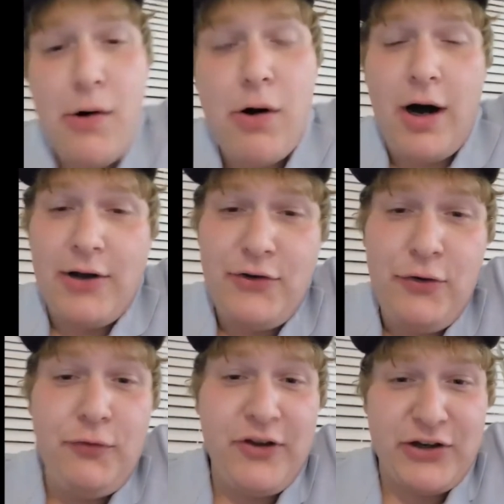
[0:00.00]
Now on
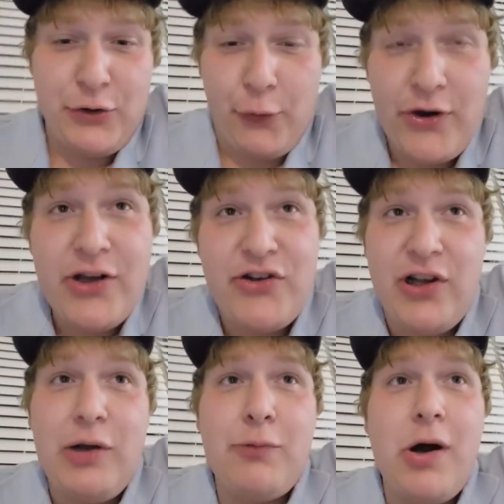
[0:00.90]
to Victoria
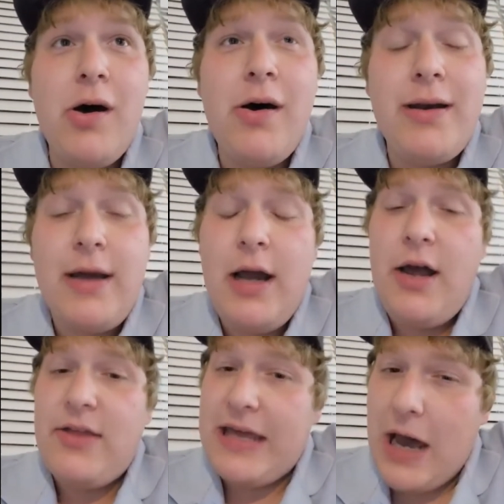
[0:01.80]
de la Ronde,
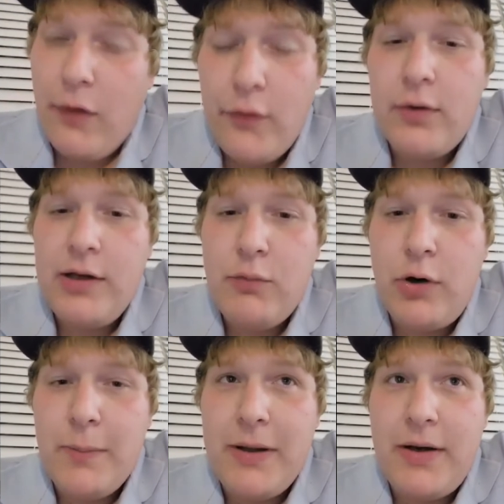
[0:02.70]
the elderly
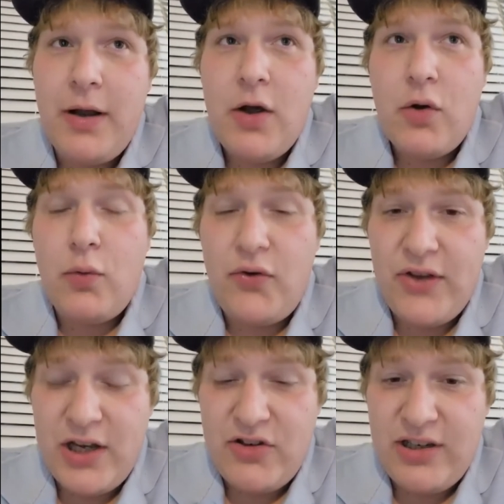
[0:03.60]
woman who
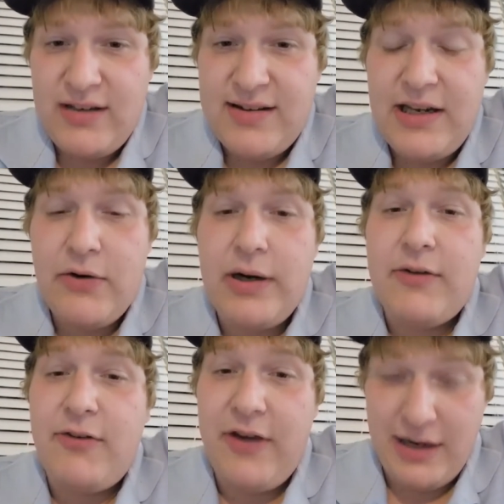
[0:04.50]
said she's
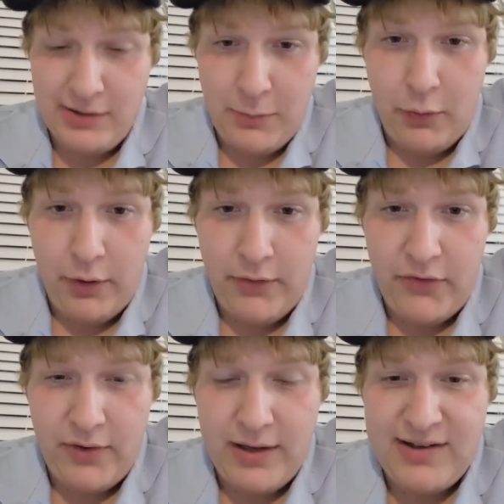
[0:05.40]
hearing phantom
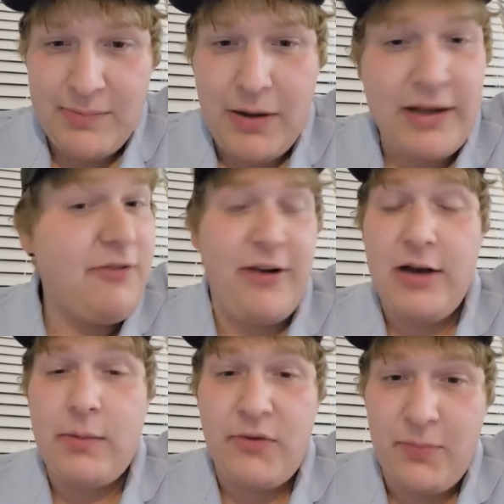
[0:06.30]
horns and smelling
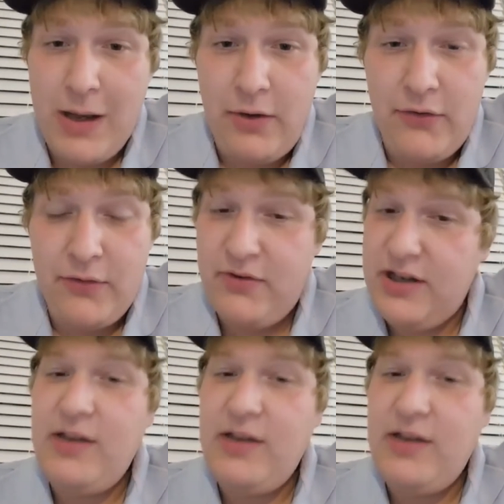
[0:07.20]
phantom smells of